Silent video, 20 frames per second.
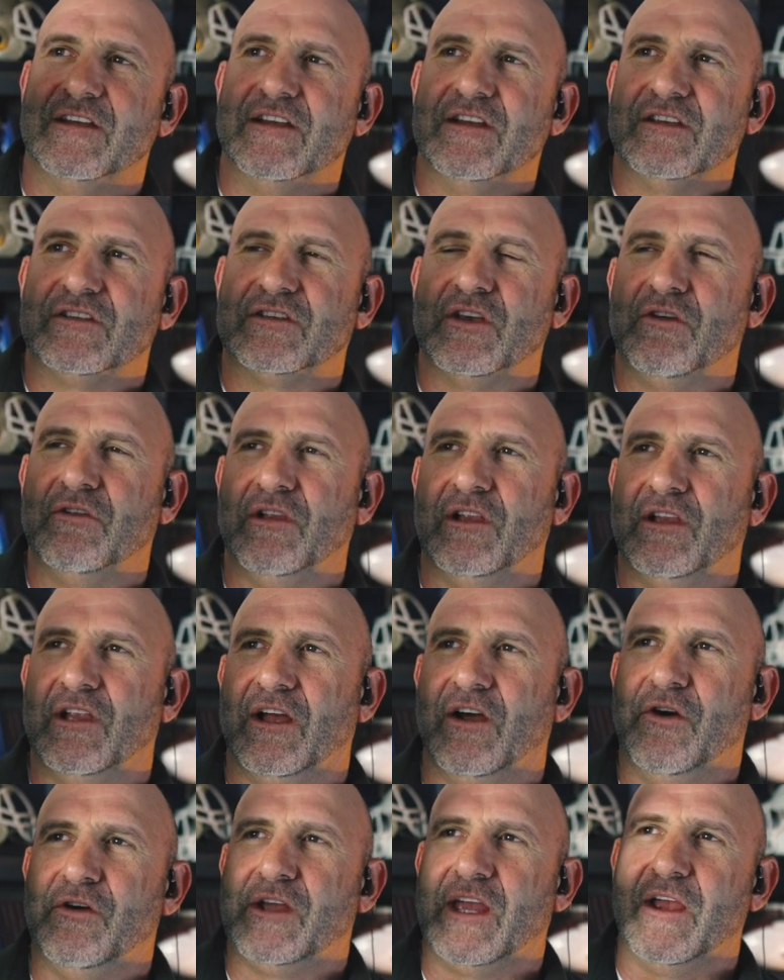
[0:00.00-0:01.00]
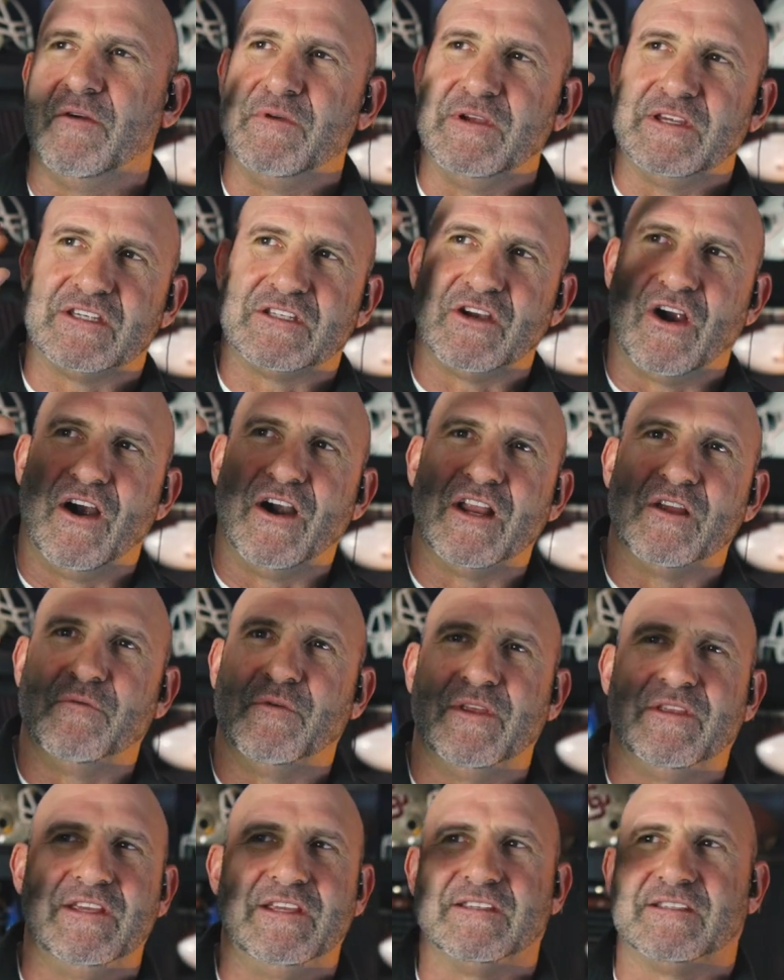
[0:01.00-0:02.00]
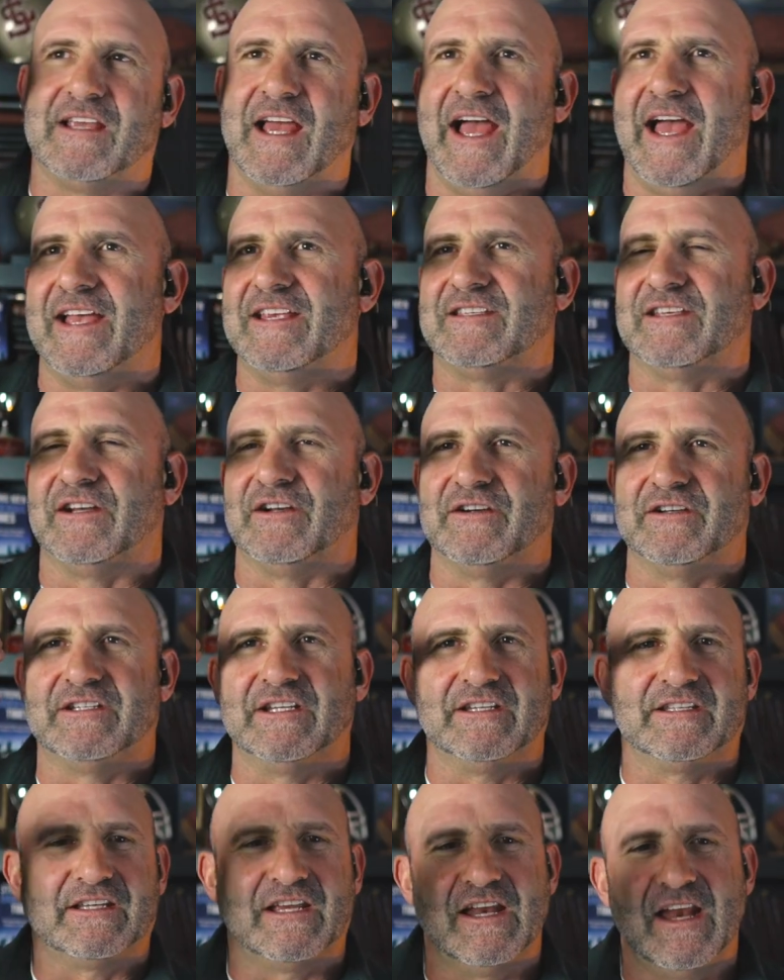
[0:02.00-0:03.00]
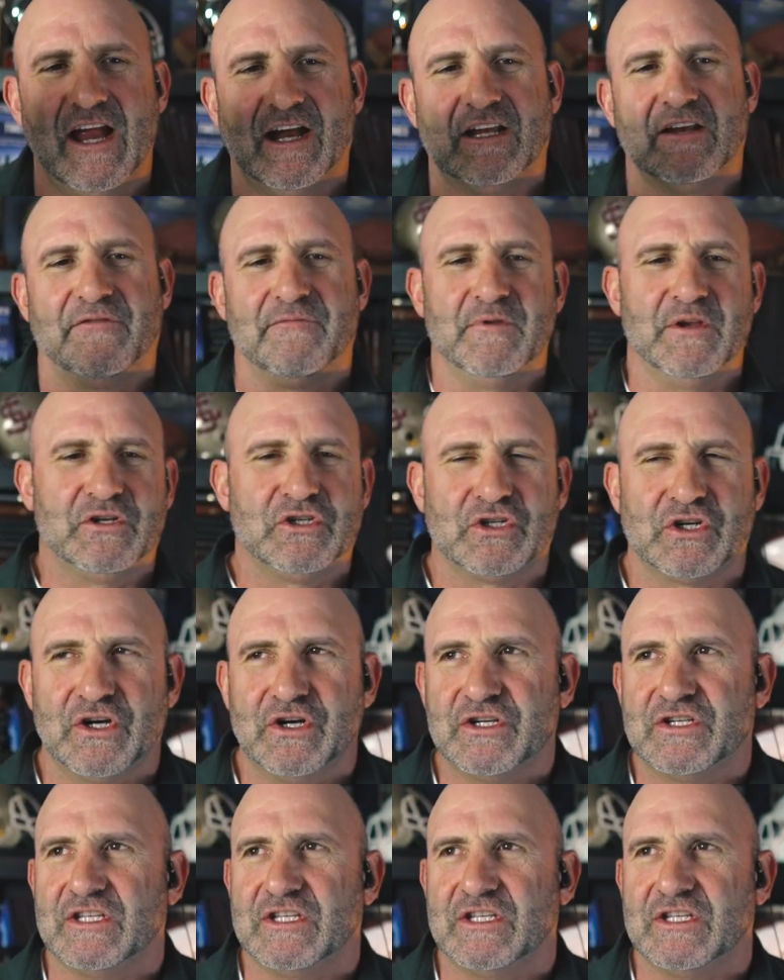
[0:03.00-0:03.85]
So, okay, we started with these guys that are disconnected from the church.